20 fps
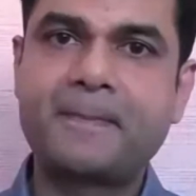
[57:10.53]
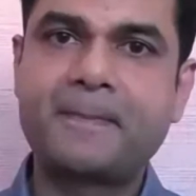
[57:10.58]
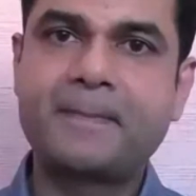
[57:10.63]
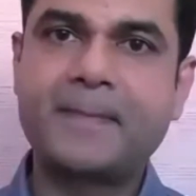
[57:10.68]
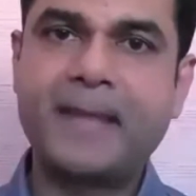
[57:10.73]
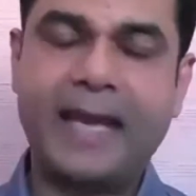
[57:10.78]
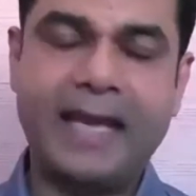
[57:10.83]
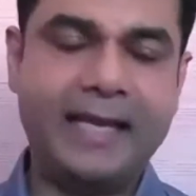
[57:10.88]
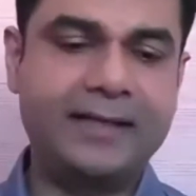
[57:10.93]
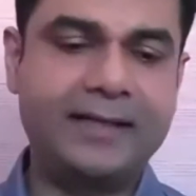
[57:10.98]

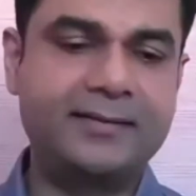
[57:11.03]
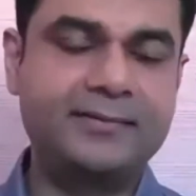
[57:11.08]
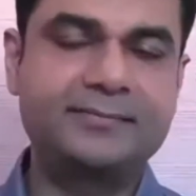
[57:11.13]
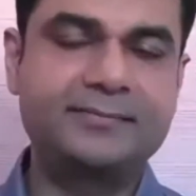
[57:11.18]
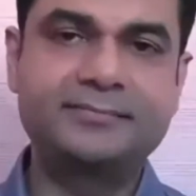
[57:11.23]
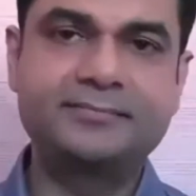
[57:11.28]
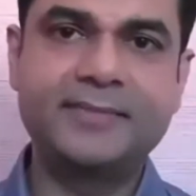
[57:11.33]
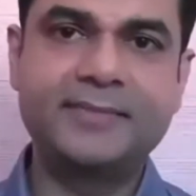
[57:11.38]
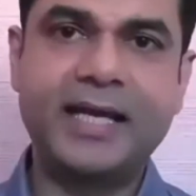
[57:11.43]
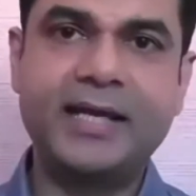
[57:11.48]

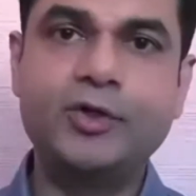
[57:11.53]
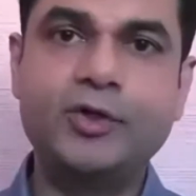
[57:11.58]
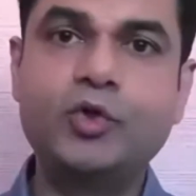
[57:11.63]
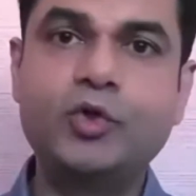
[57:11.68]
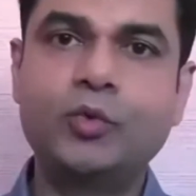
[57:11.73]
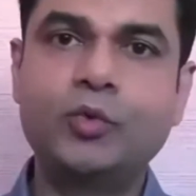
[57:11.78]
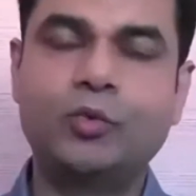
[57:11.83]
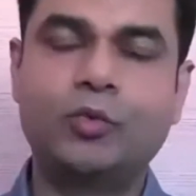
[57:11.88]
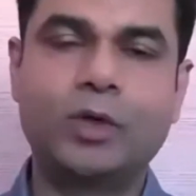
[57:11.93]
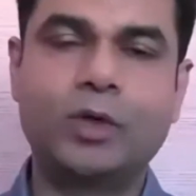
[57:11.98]
And do
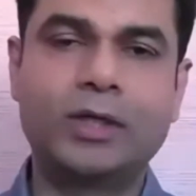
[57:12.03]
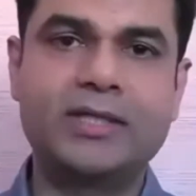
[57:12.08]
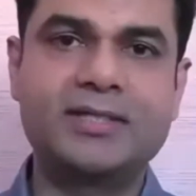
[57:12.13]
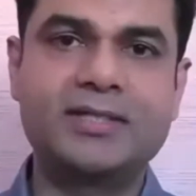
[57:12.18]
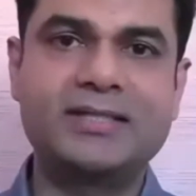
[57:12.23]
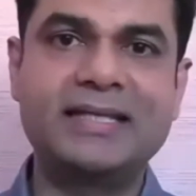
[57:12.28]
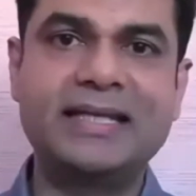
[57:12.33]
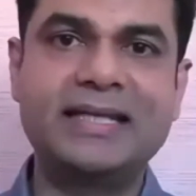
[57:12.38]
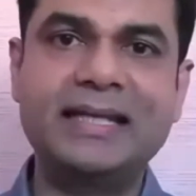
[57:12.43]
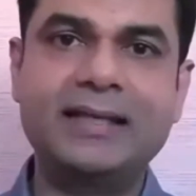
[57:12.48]
what
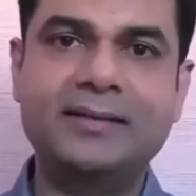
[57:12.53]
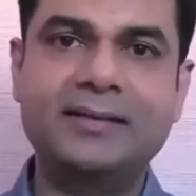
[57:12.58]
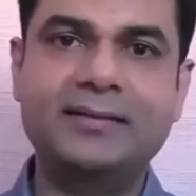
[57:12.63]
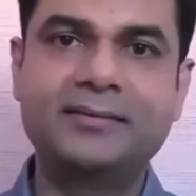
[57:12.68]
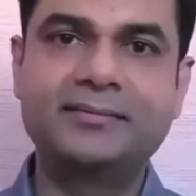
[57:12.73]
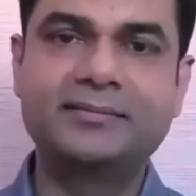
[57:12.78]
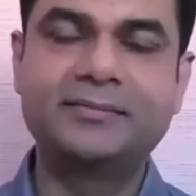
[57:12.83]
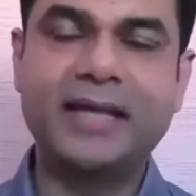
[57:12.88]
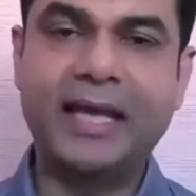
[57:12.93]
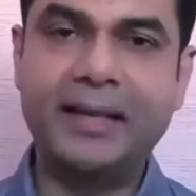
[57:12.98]
is needed
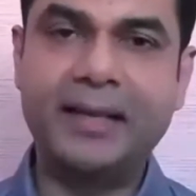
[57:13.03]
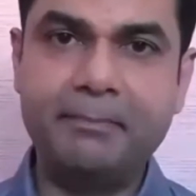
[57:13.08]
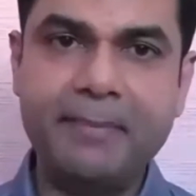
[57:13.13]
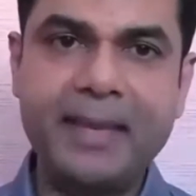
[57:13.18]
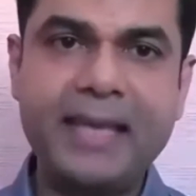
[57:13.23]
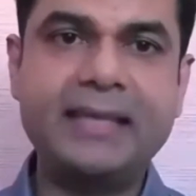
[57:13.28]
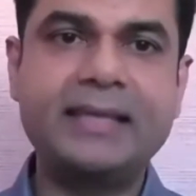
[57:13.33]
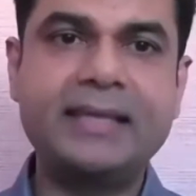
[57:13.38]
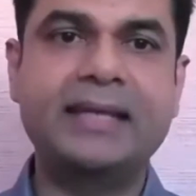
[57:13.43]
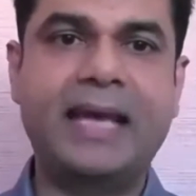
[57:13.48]
and
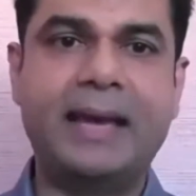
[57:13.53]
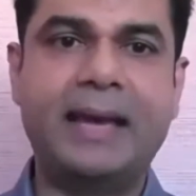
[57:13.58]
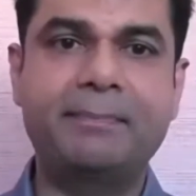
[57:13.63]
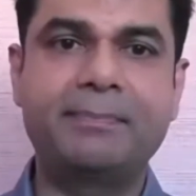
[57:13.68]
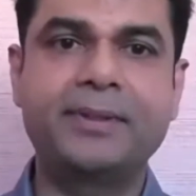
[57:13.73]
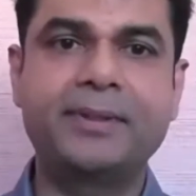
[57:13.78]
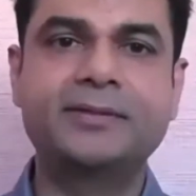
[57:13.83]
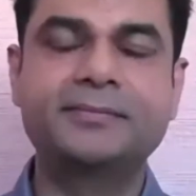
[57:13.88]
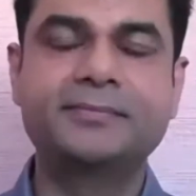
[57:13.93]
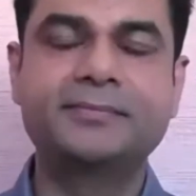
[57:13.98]
make it
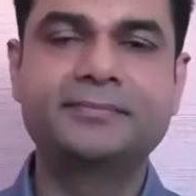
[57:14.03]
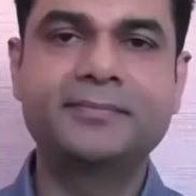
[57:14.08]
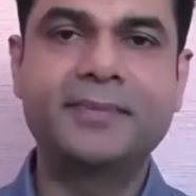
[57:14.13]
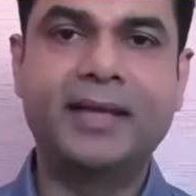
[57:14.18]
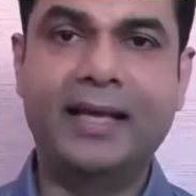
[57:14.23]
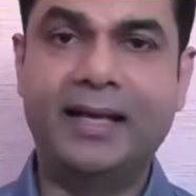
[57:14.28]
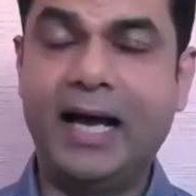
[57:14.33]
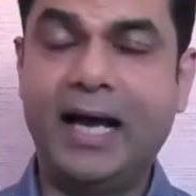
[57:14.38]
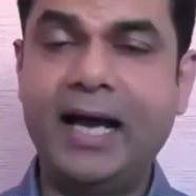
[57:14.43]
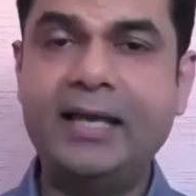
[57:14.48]
happen.
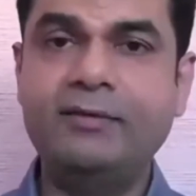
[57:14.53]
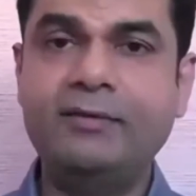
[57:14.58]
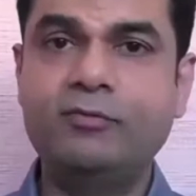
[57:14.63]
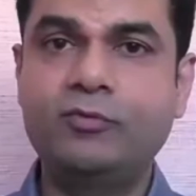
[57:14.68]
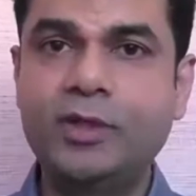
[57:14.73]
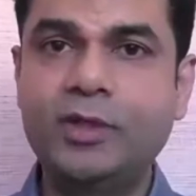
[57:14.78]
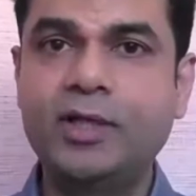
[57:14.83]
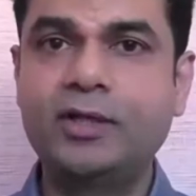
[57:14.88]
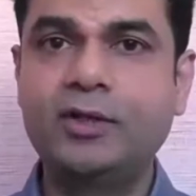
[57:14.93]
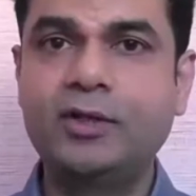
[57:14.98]
And I
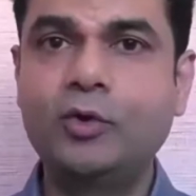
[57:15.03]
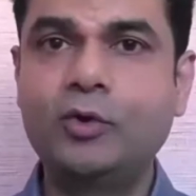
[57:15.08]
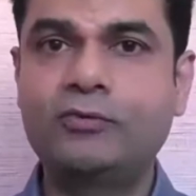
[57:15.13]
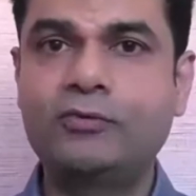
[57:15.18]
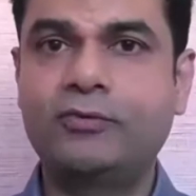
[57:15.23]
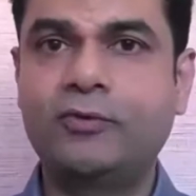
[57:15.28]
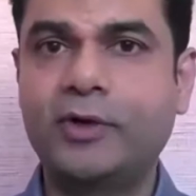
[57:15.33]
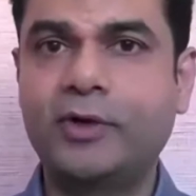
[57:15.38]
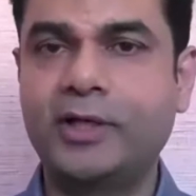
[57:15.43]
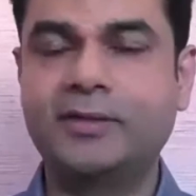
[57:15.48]
will look
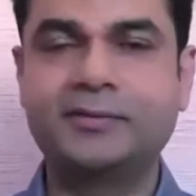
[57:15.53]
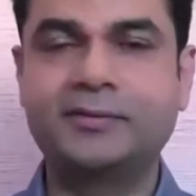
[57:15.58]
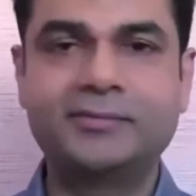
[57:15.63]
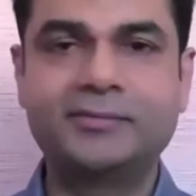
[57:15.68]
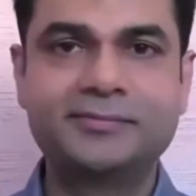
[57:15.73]
for it.